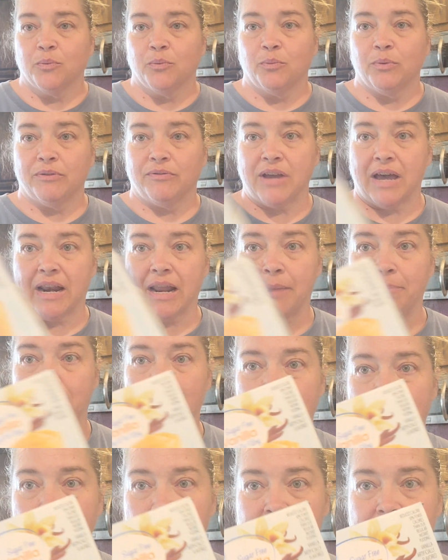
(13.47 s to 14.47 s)
We've got a
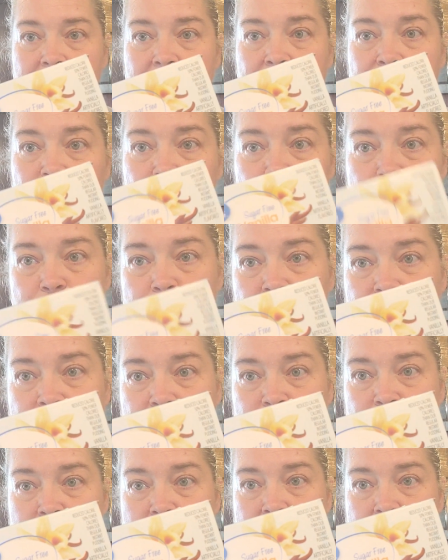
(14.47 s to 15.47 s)
box of
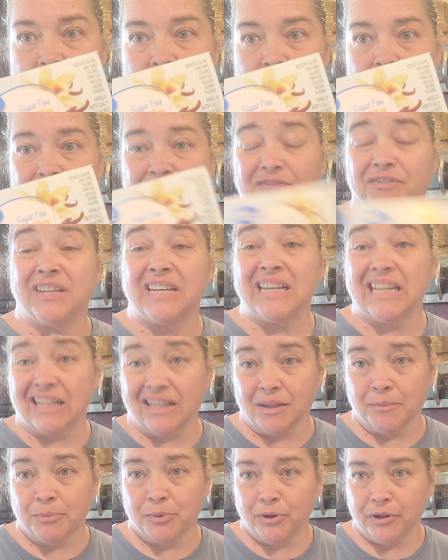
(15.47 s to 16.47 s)
sugar-free
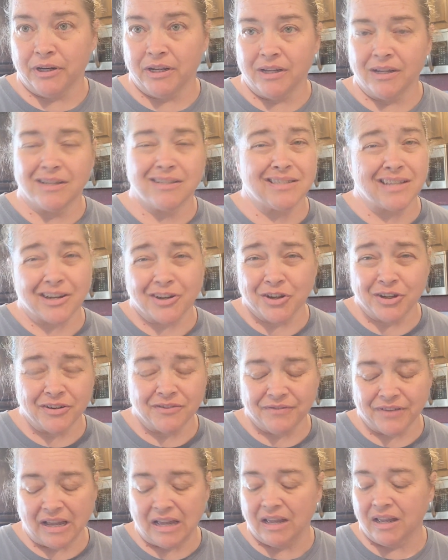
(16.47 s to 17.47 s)
vanilla pudding because I
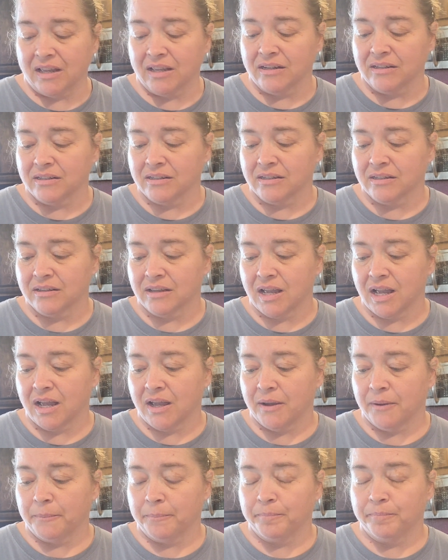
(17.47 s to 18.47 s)
couldn't find
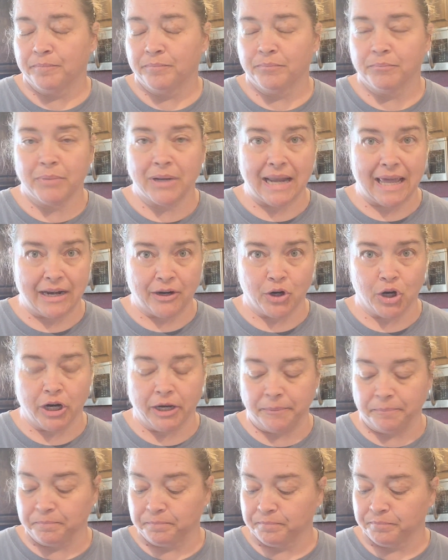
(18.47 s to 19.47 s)
banana
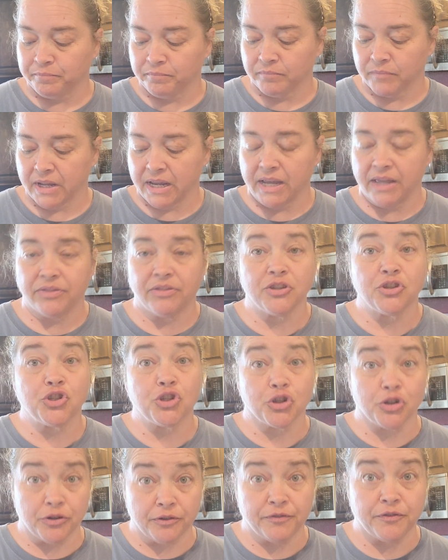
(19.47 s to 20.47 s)
cream in the
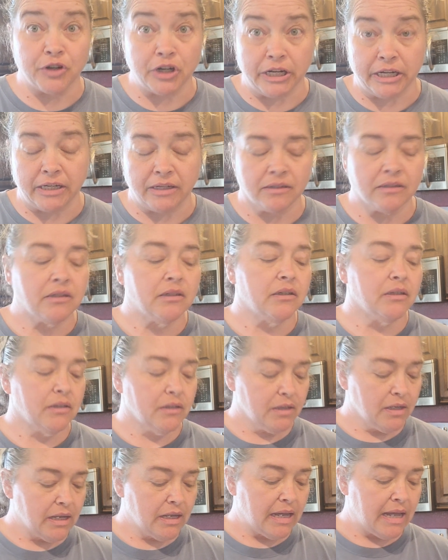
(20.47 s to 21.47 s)
sugar-free.
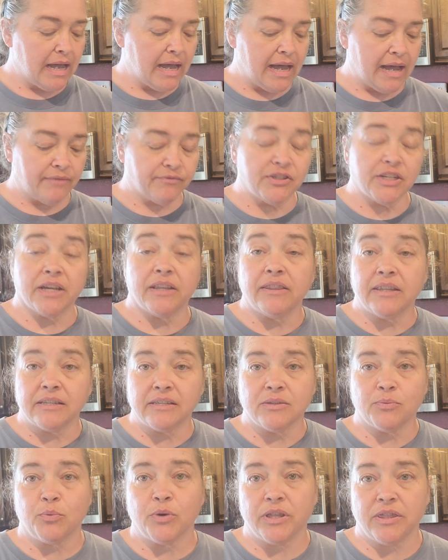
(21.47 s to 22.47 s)
I've done
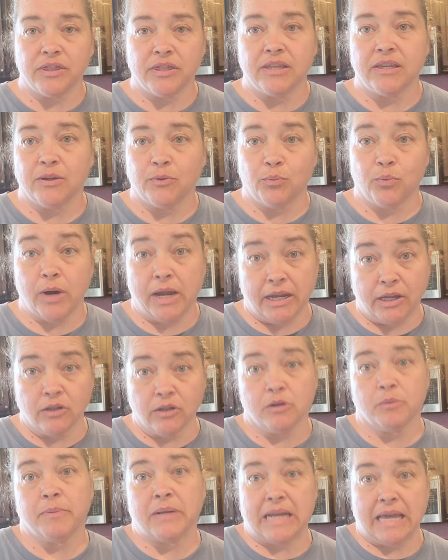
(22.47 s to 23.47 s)
this with the
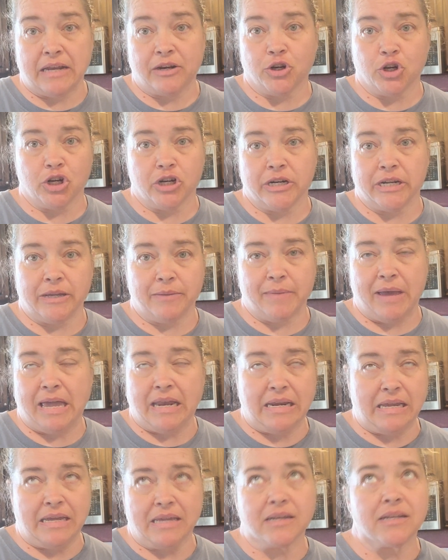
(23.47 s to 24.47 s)
regular banana cream
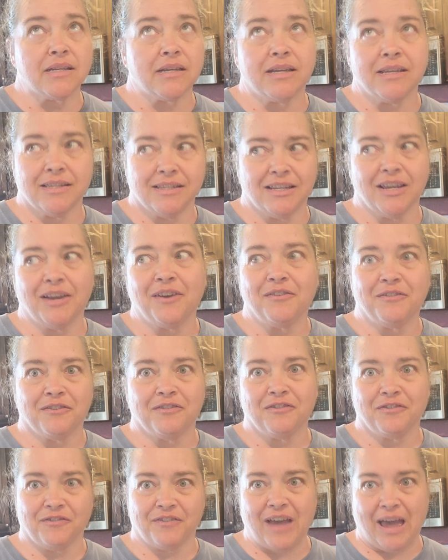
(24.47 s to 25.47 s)
and it is
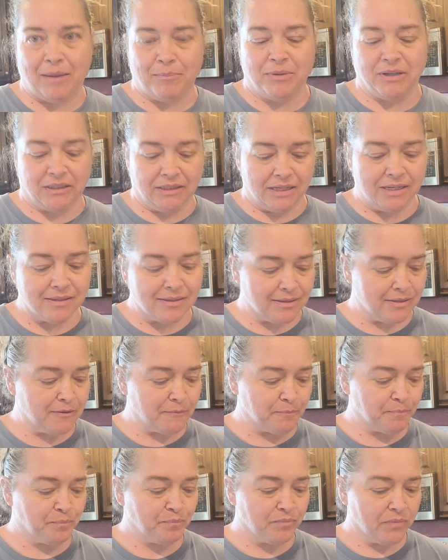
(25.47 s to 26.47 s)
fabulous.
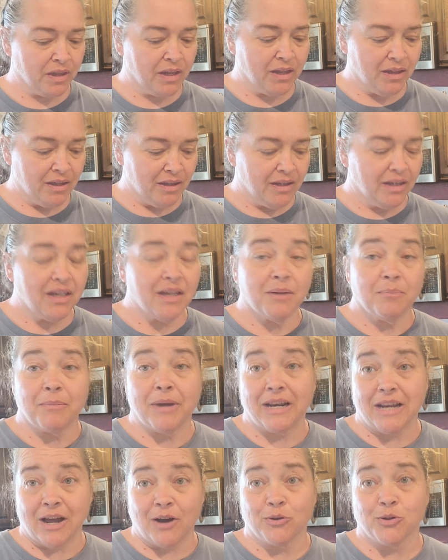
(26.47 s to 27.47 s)
My
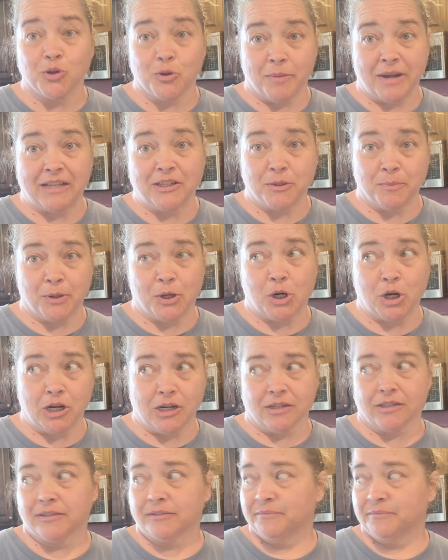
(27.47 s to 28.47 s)
dogs are about to bark.